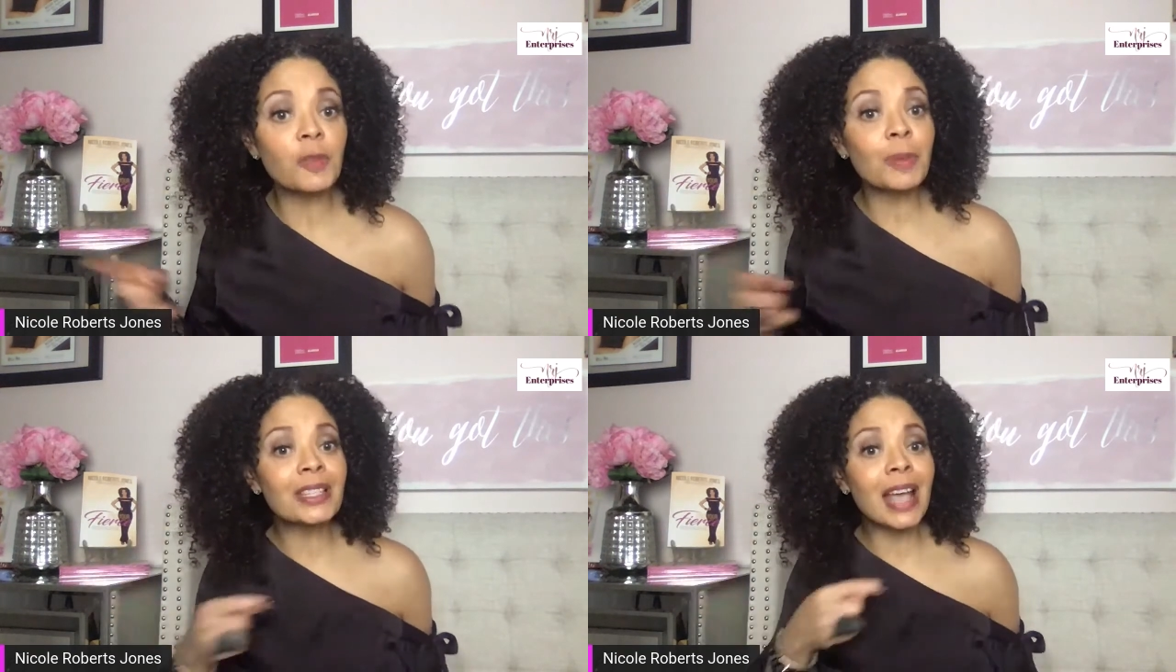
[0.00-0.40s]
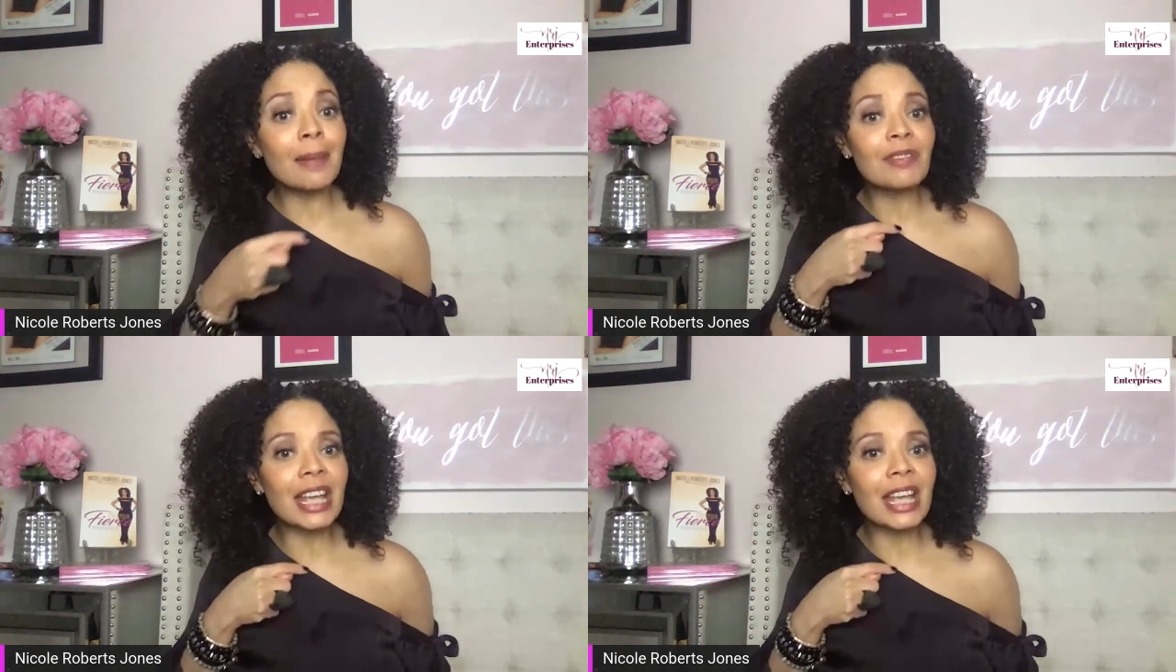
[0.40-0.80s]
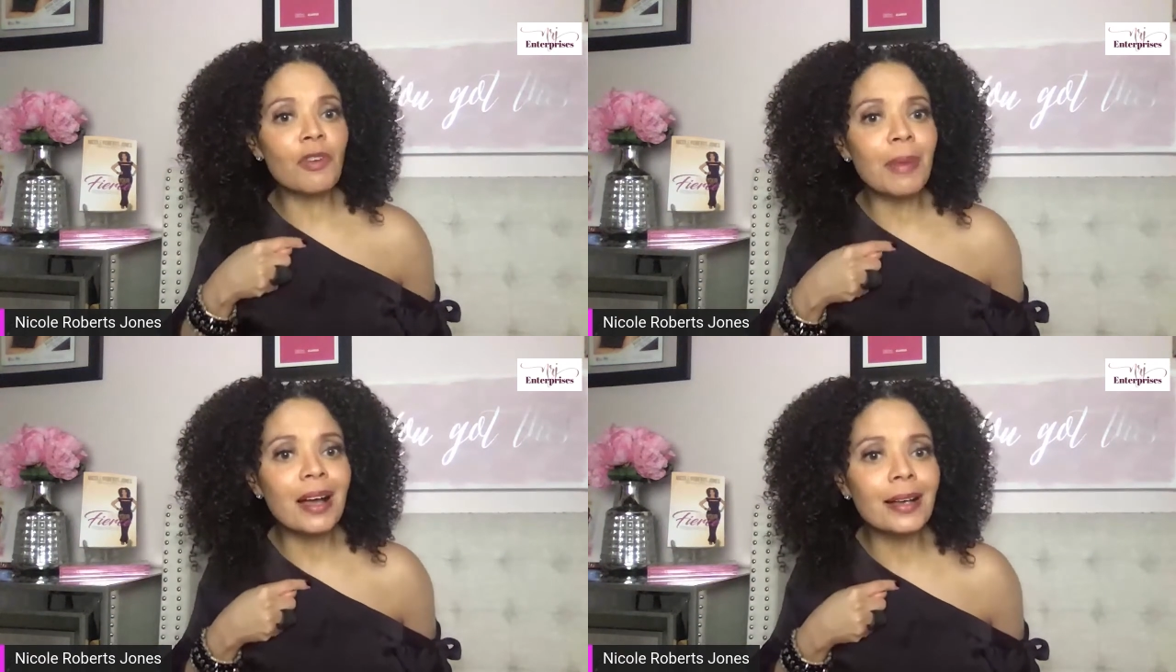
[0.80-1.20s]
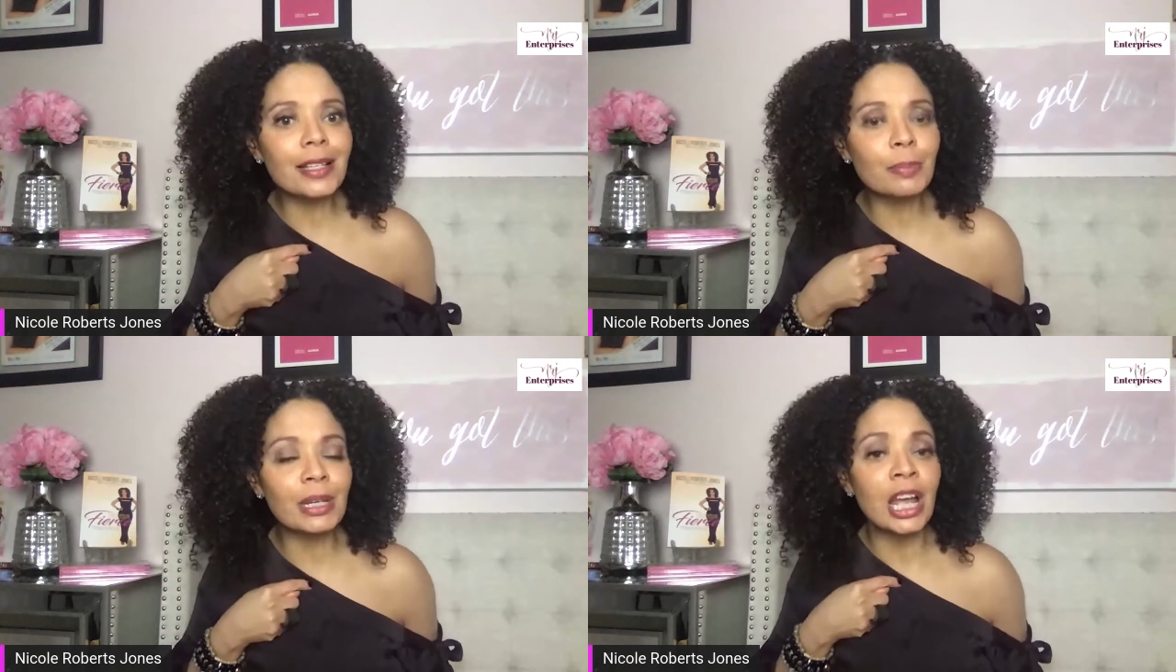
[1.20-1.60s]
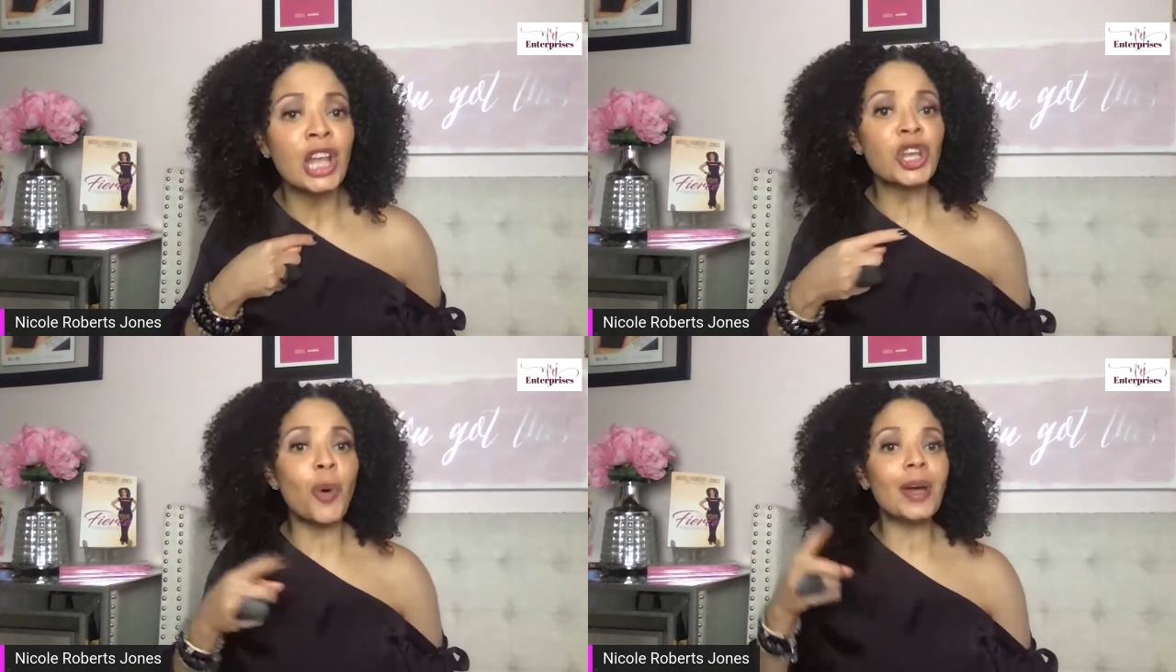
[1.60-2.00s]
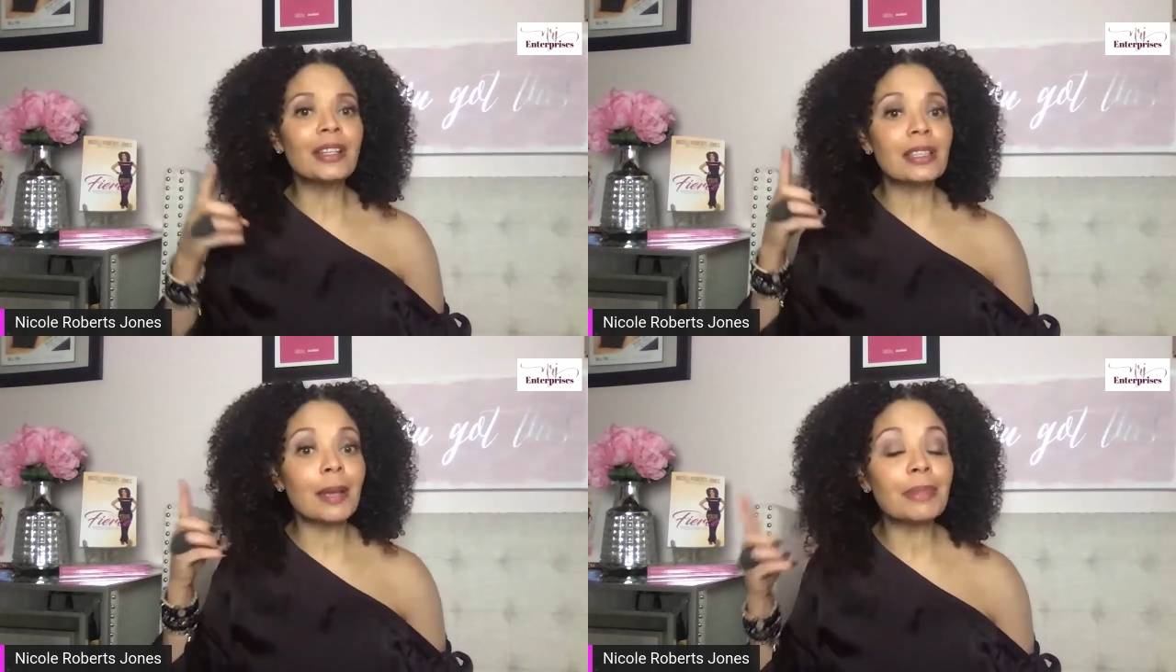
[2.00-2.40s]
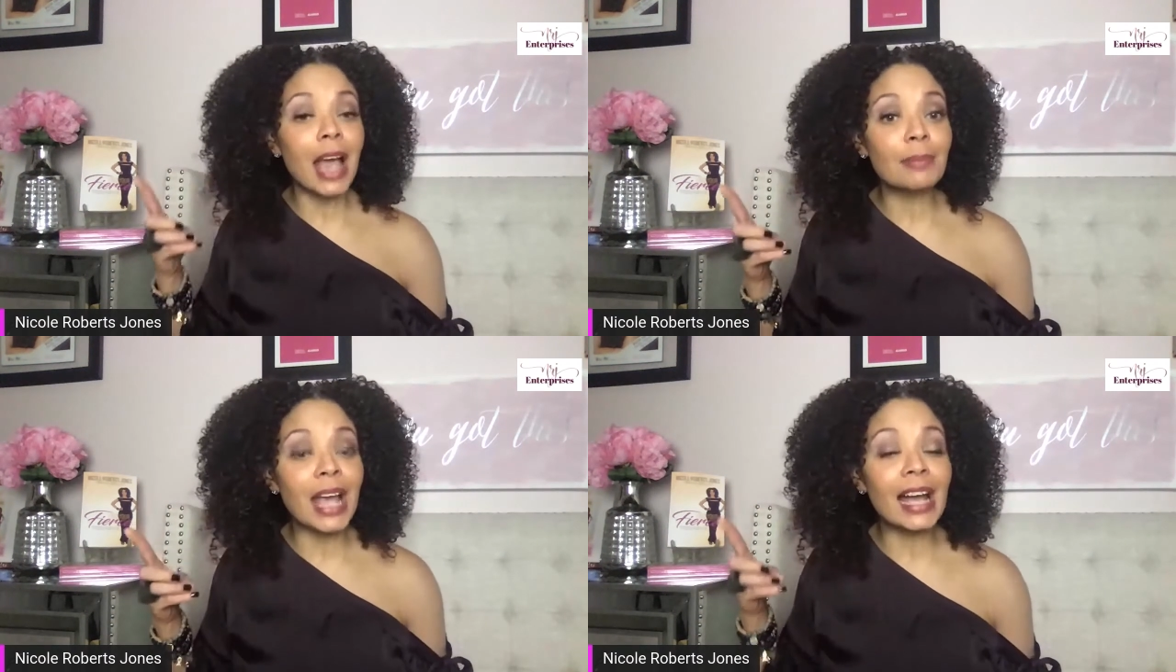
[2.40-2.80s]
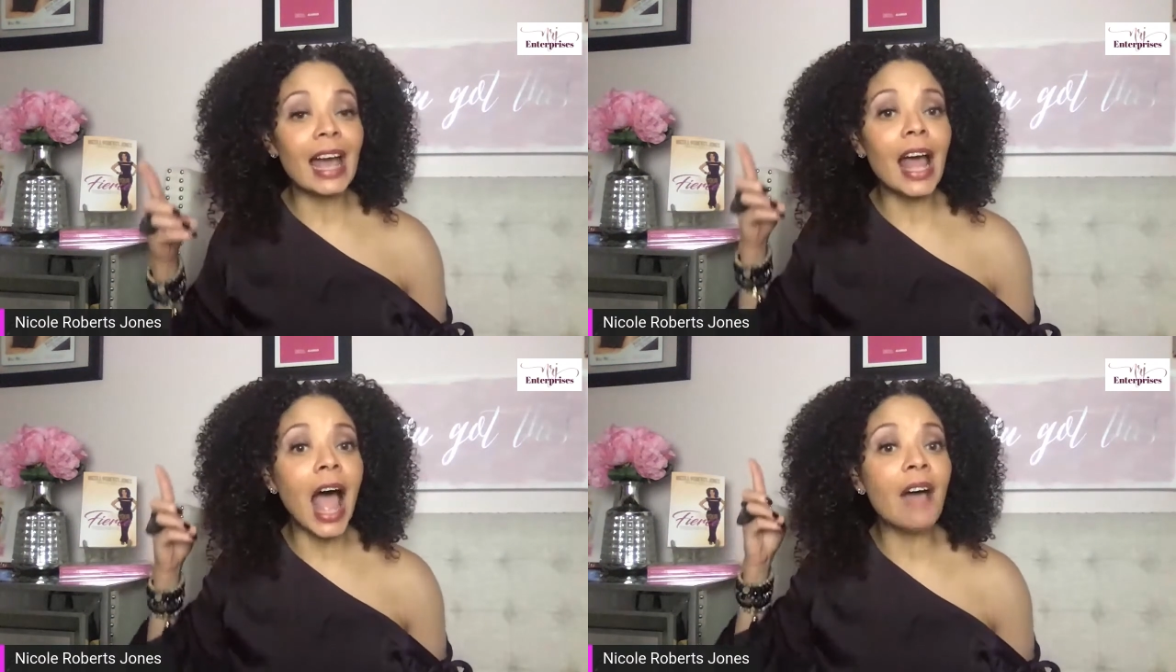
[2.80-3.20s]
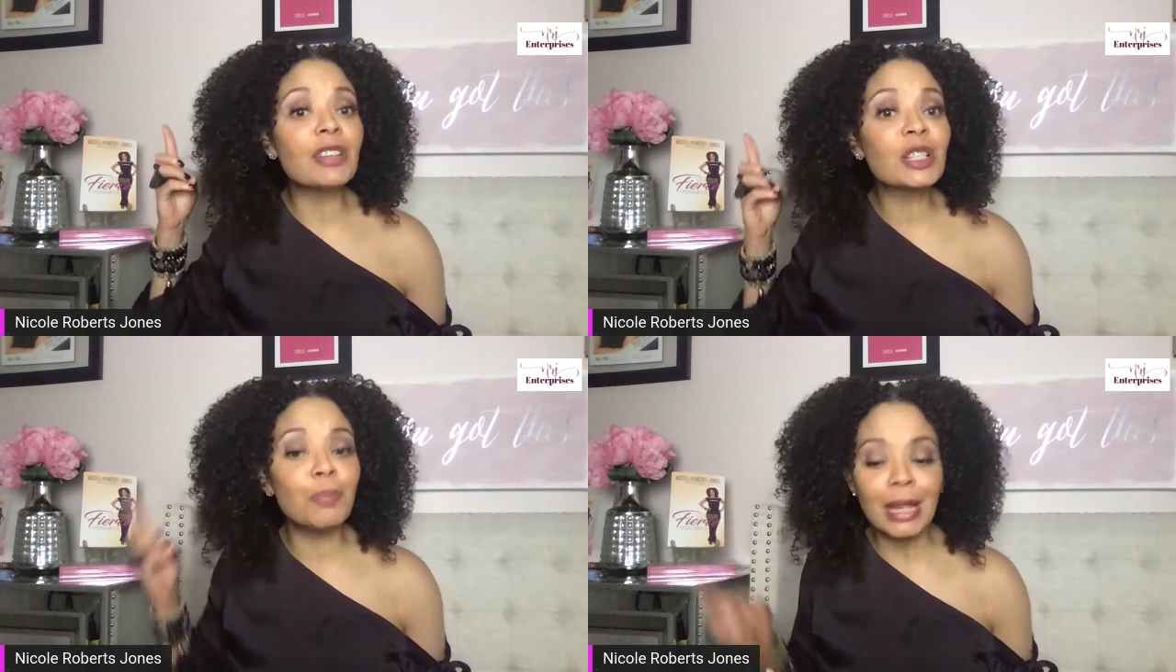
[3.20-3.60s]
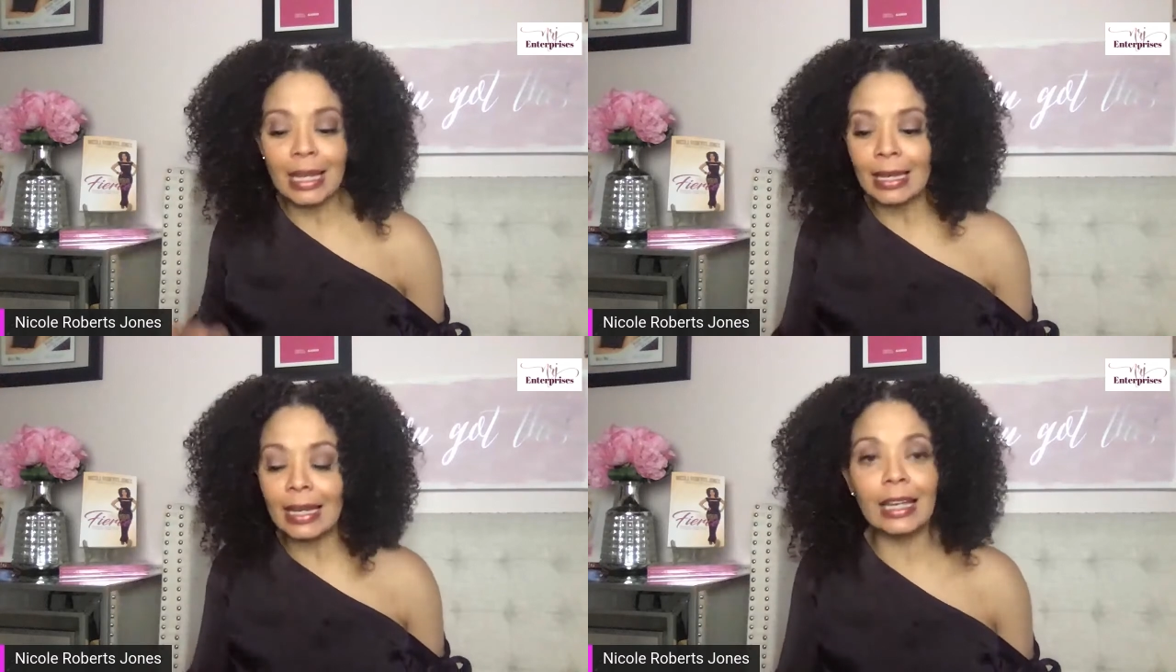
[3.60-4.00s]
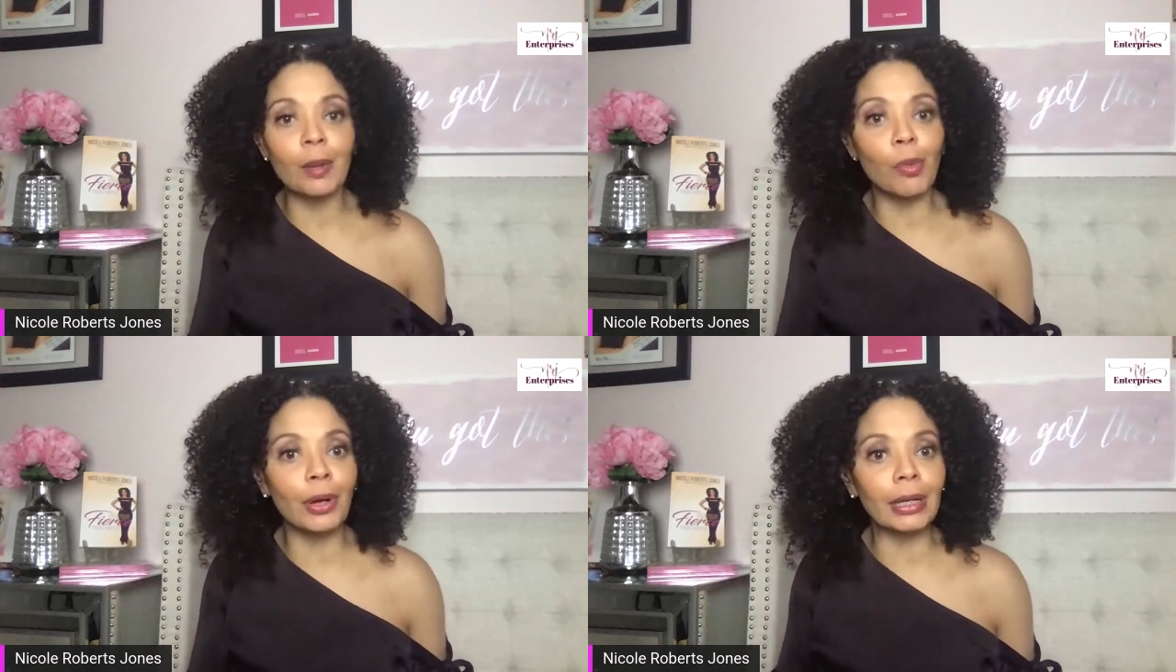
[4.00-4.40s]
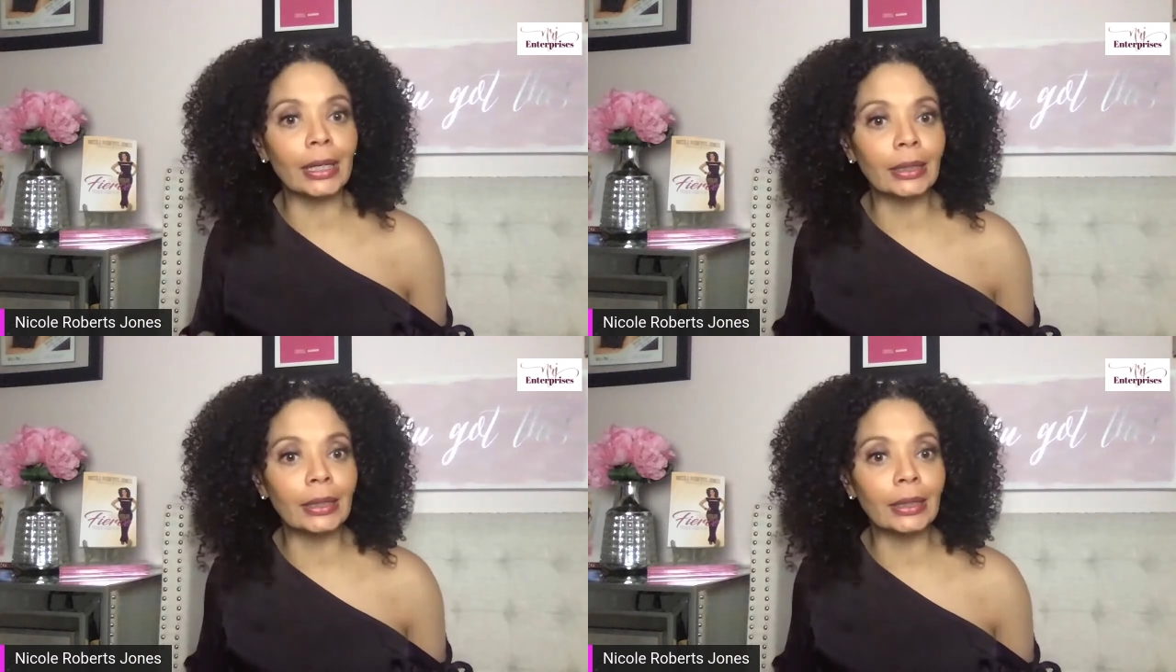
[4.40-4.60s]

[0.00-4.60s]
I know there's been times I've stayed up with my husband, knowing sometimes I have a speaking gig in the morning.